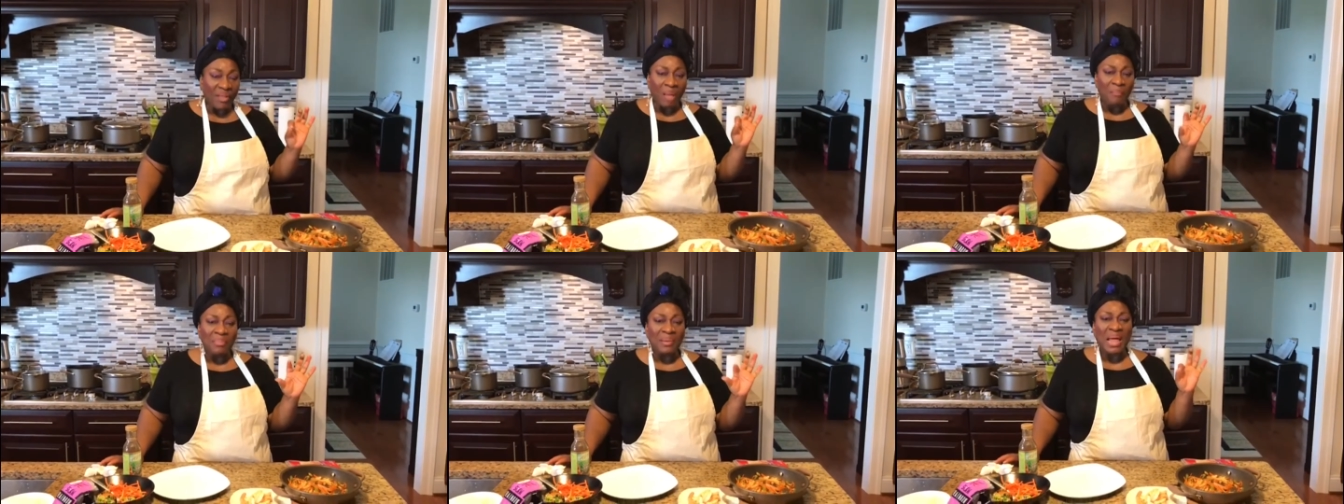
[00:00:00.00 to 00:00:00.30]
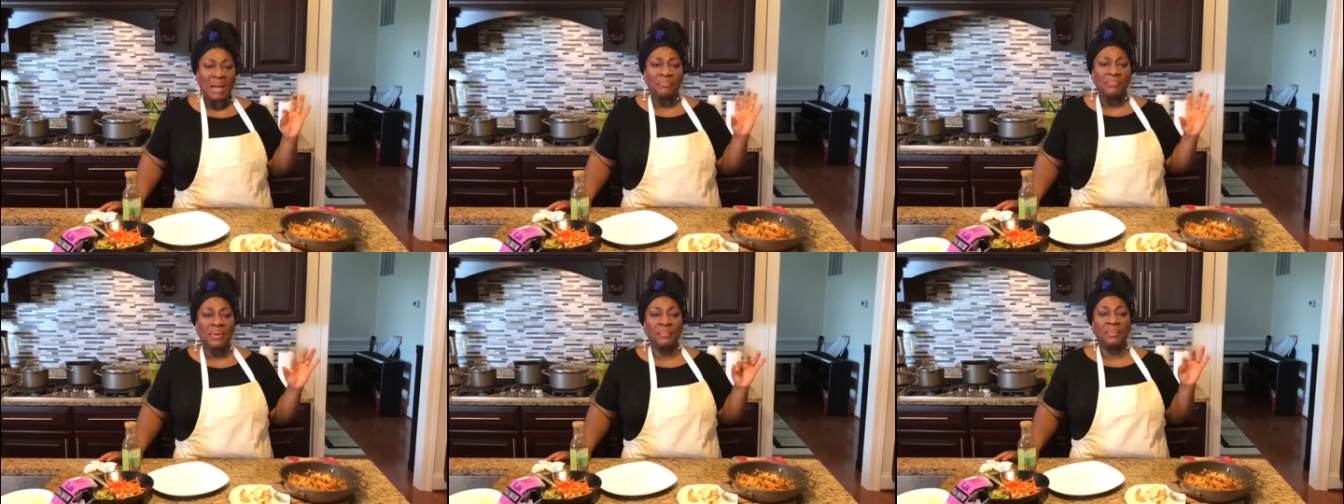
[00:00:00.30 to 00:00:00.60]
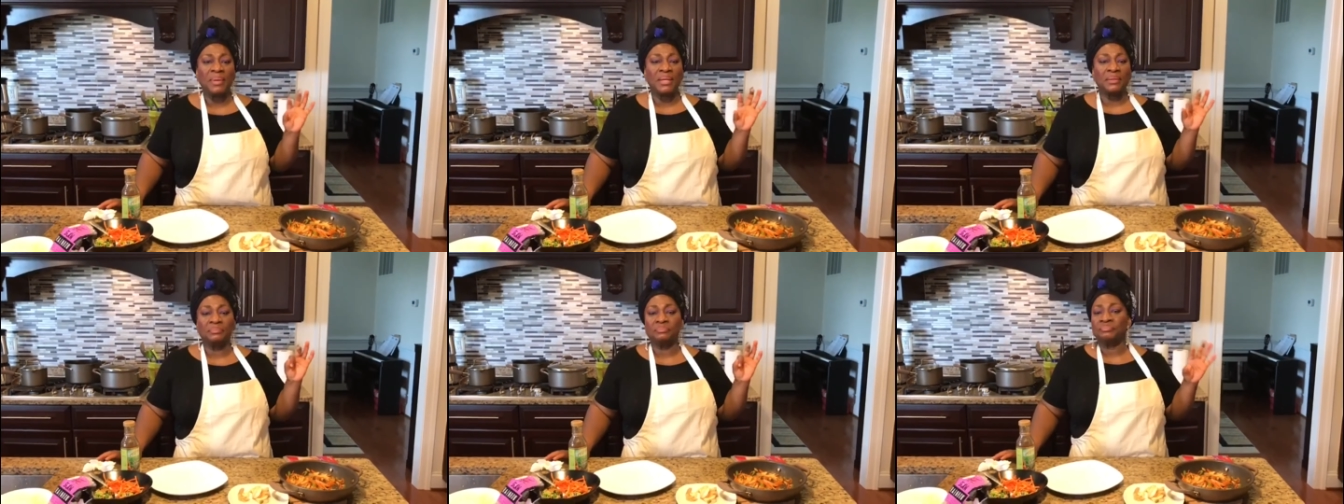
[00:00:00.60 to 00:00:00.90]
black
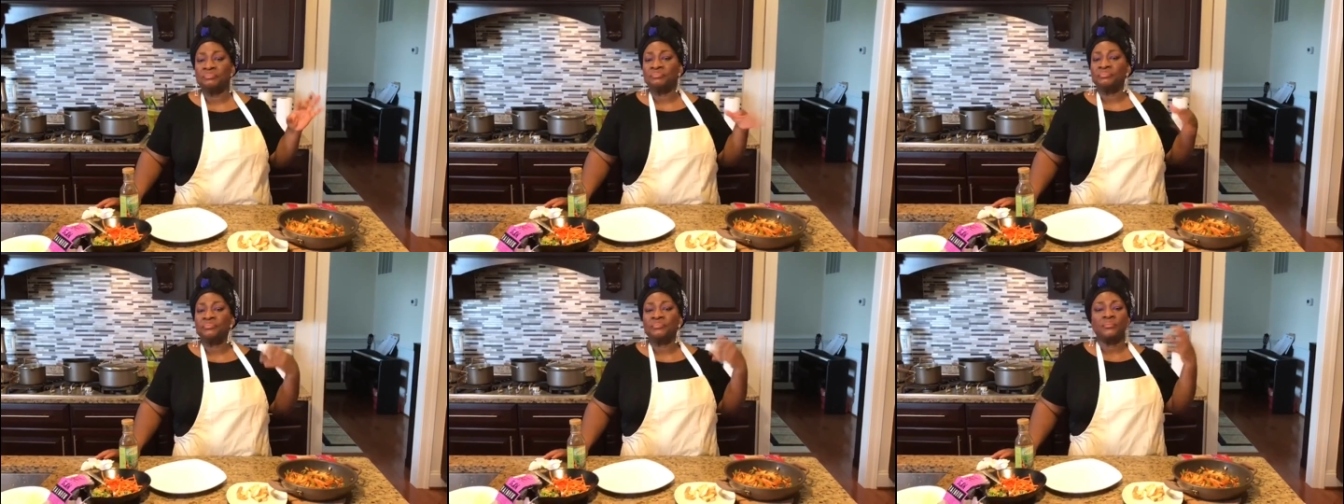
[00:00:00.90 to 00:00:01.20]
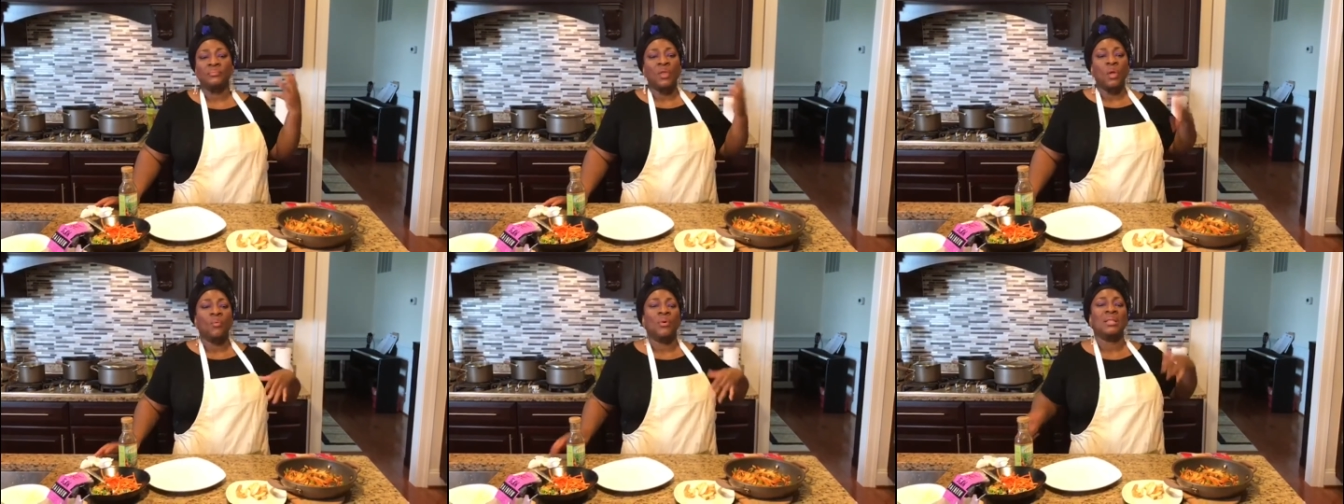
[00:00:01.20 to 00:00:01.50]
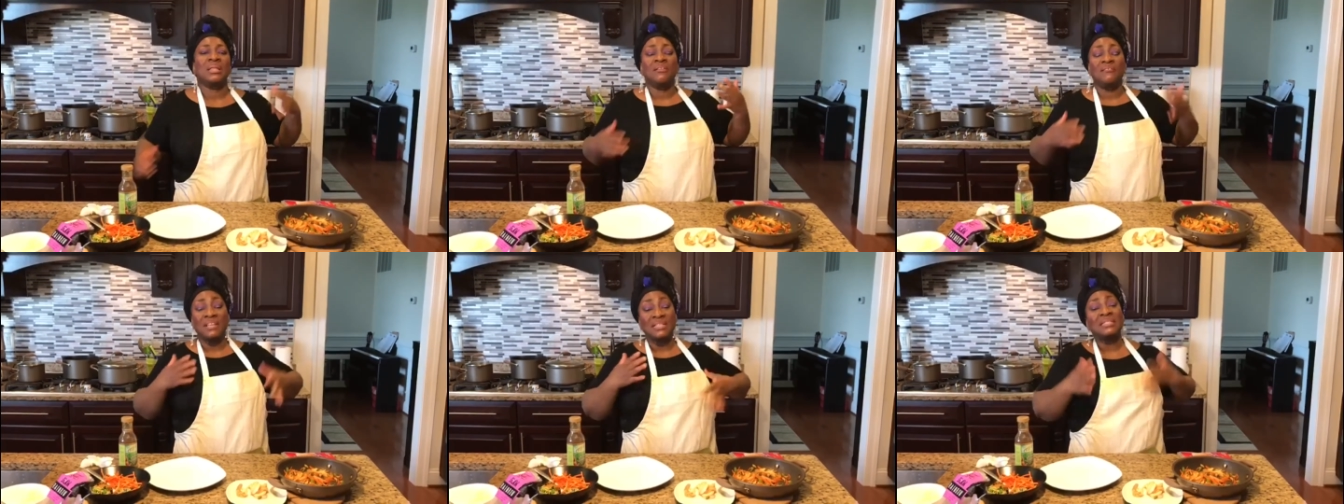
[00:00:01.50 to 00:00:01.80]
pepper,
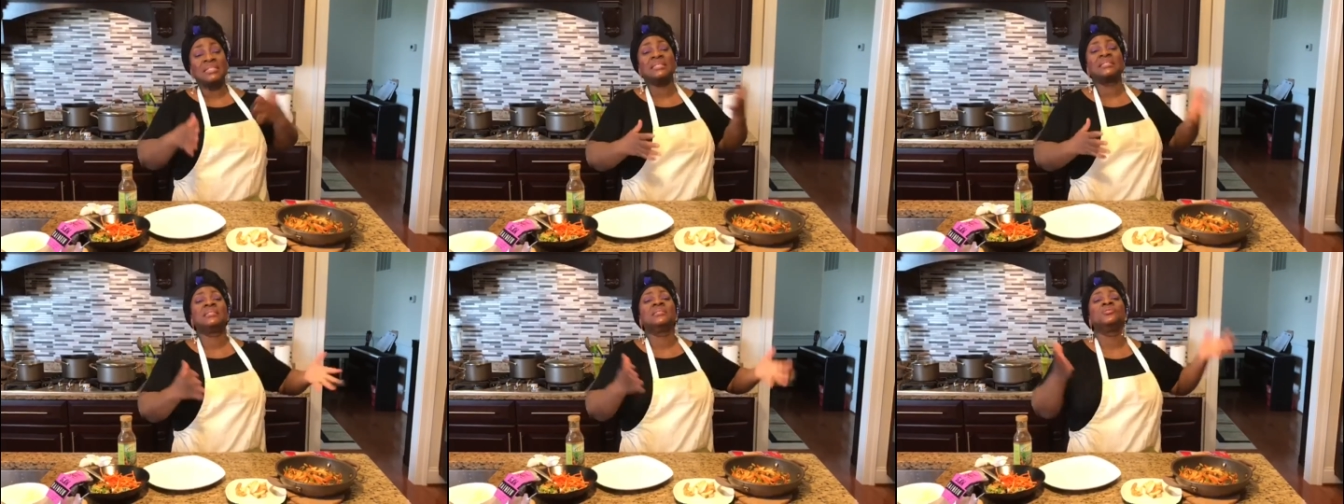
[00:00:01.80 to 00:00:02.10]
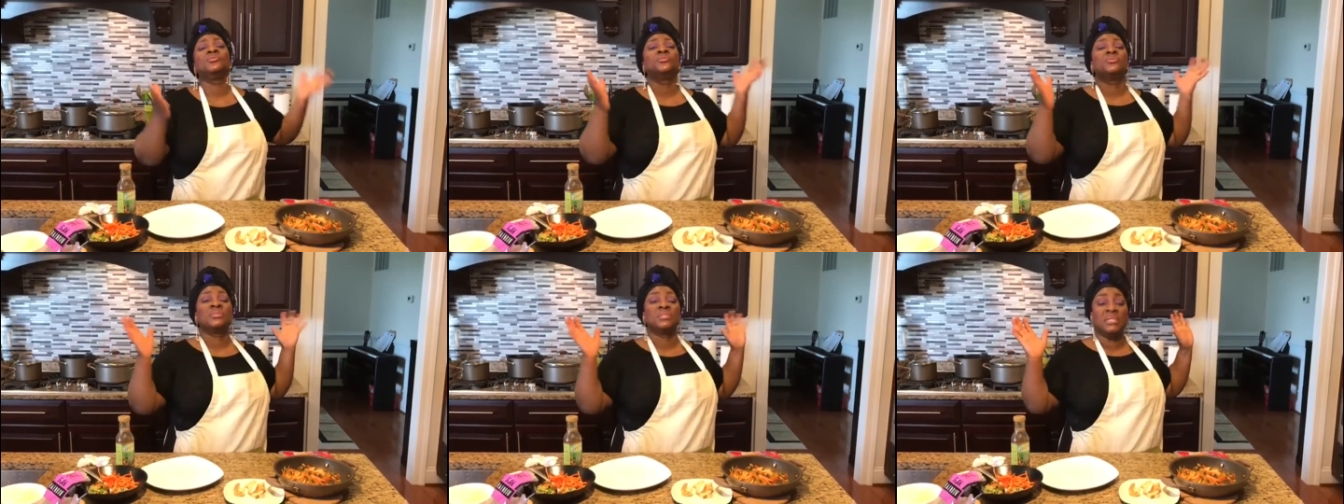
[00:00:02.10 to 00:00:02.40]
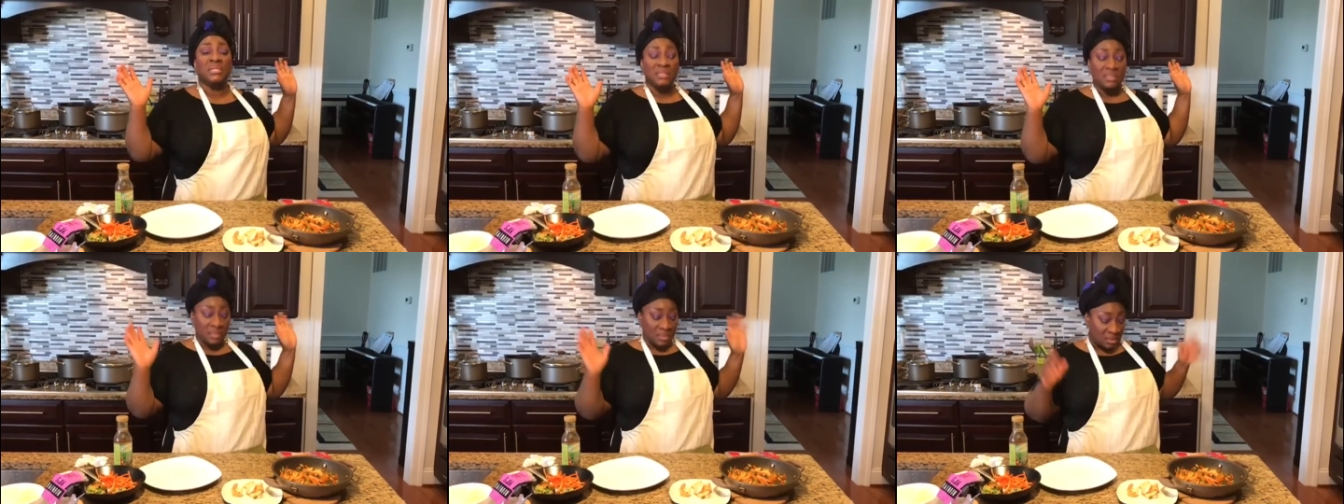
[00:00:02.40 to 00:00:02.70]
whatever, seasoned to
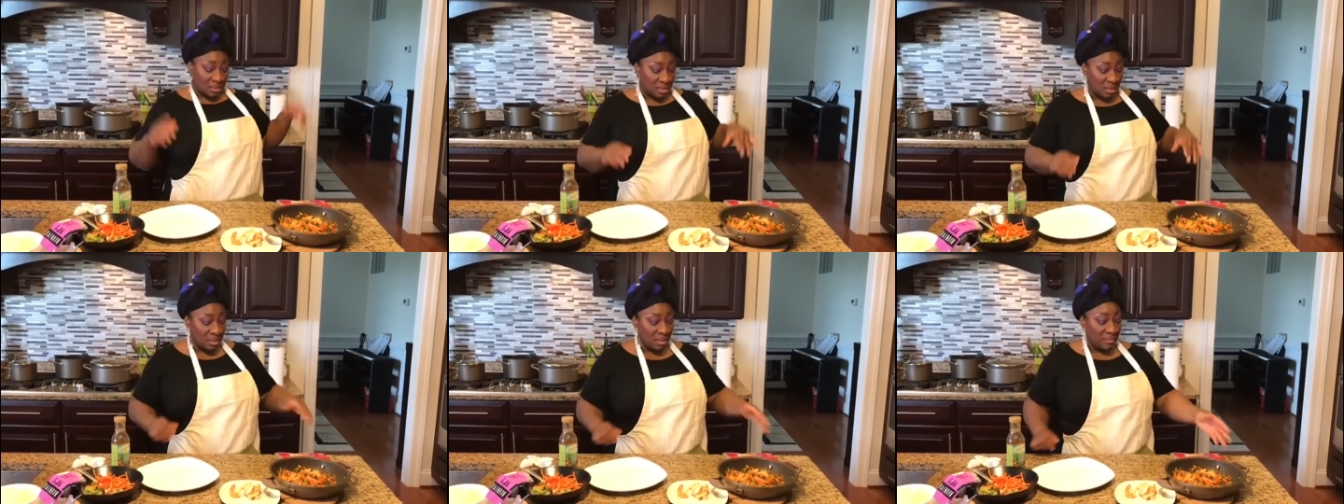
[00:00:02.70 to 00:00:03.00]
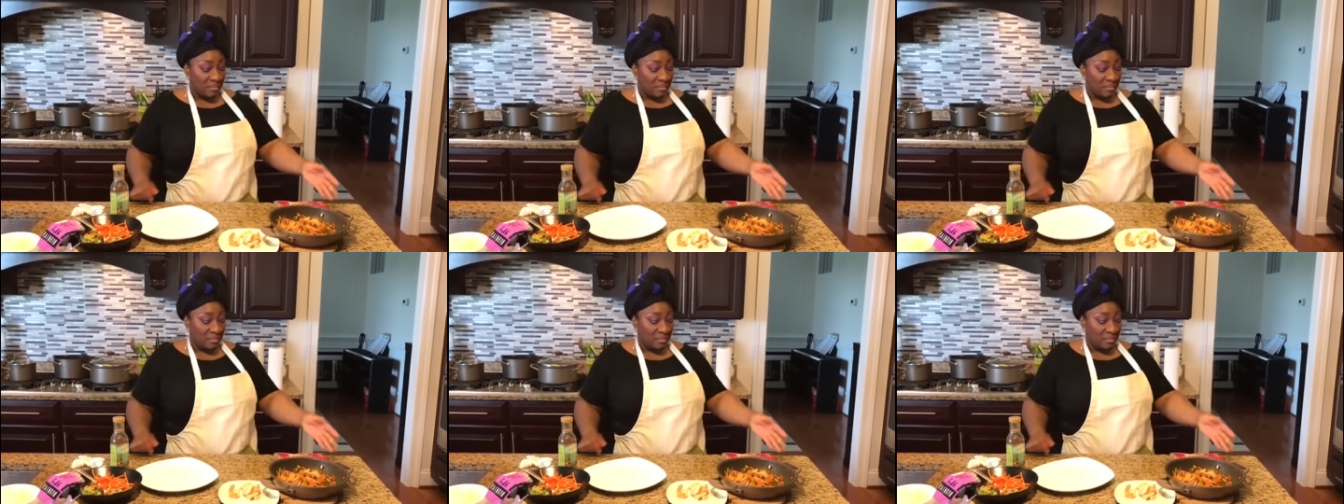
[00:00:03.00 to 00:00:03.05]
taste.